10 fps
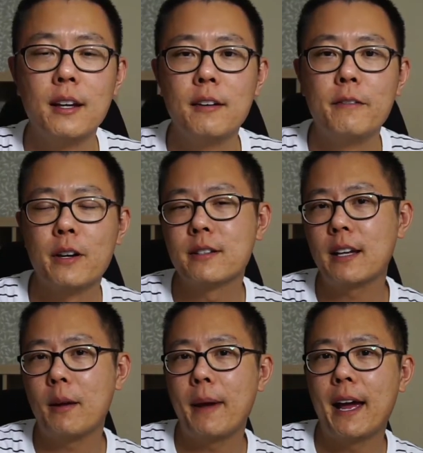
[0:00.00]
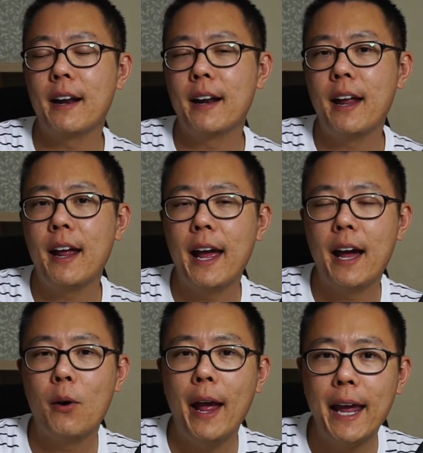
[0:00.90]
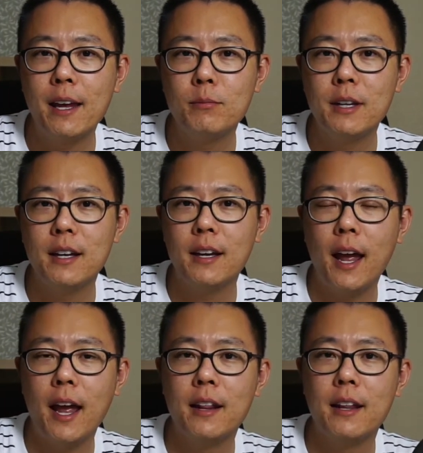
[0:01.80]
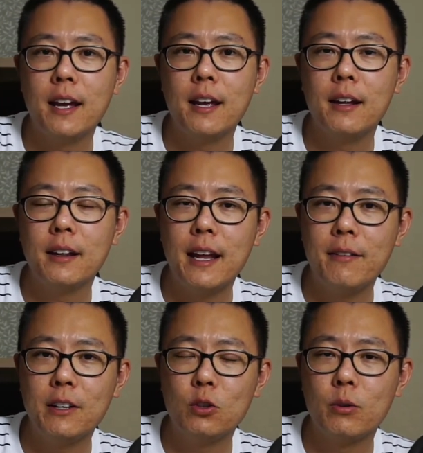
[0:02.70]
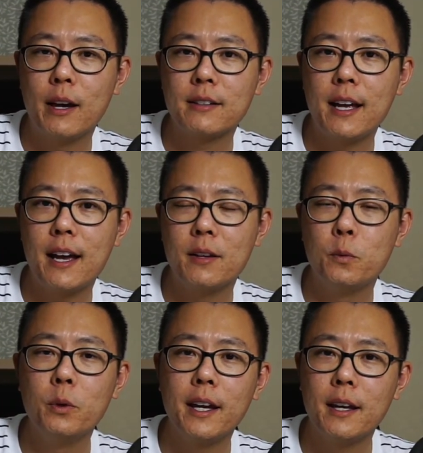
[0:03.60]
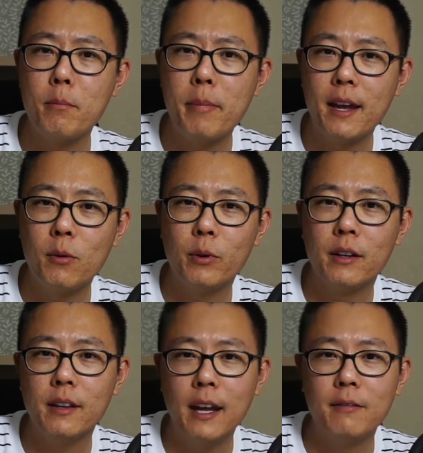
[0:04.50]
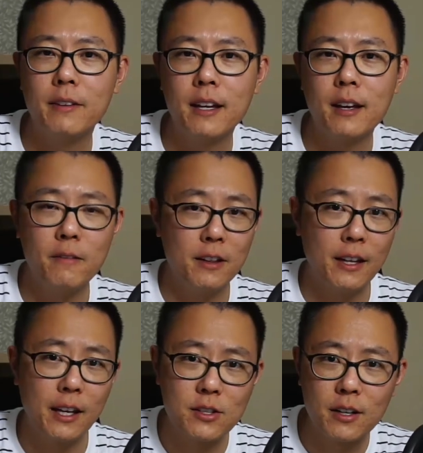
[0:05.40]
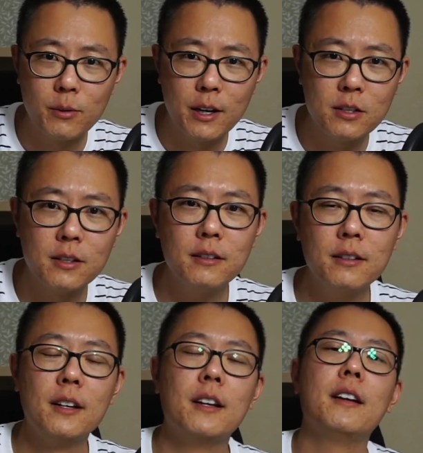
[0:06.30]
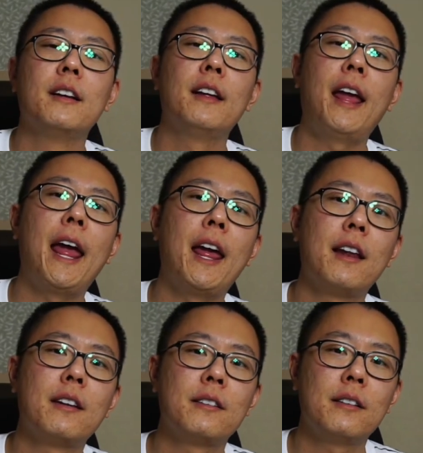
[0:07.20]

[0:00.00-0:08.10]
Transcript: firstly about how AMD and their Navi 2X cards, will they compete with NVIDIA for the next generation? And